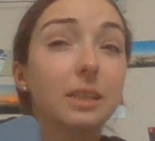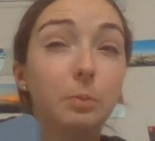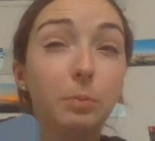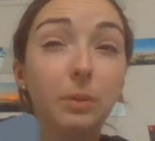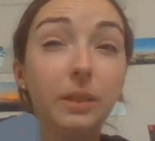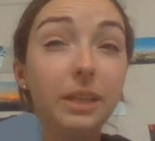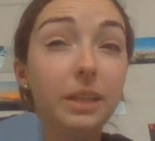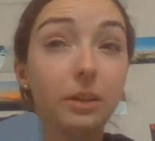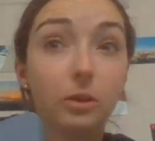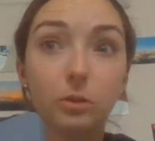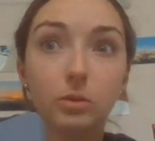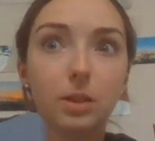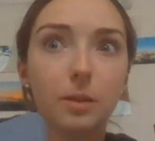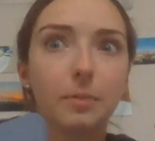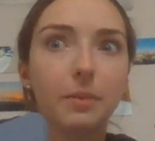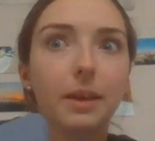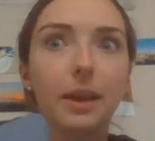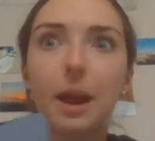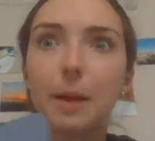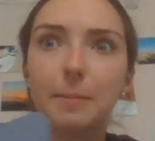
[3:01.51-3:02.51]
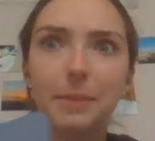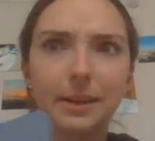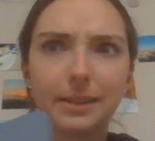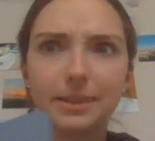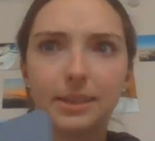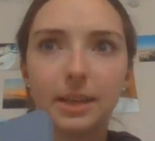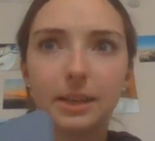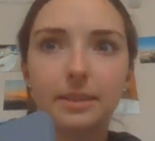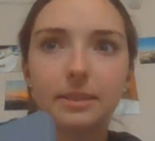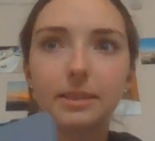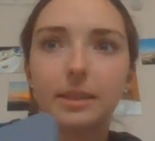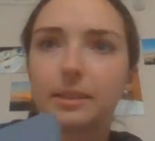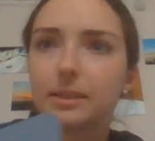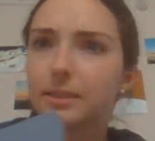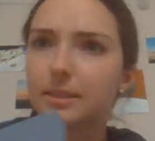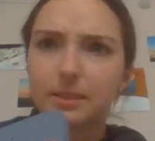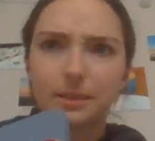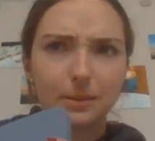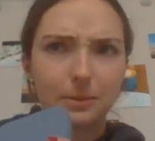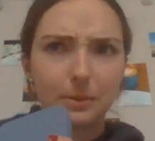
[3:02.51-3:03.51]
like depleted or something. I'm not a
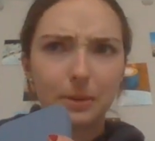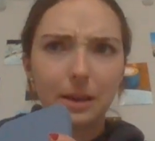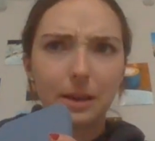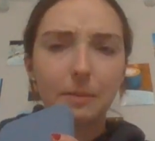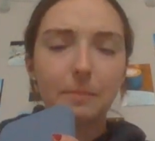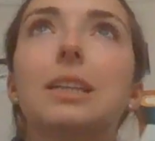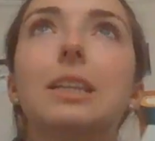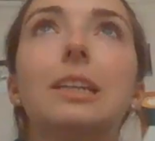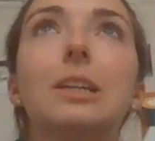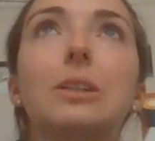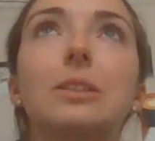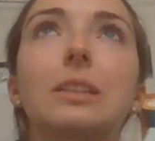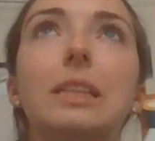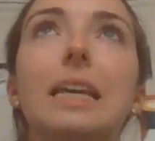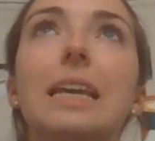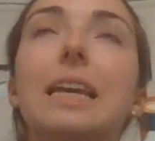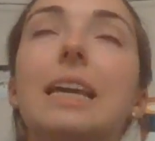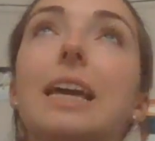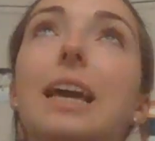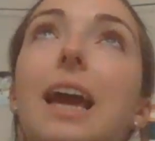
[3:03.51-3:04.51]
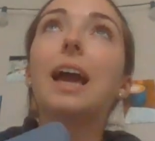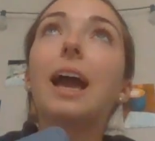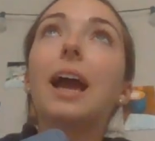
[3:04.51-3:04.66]
scientist, okay? Clearly.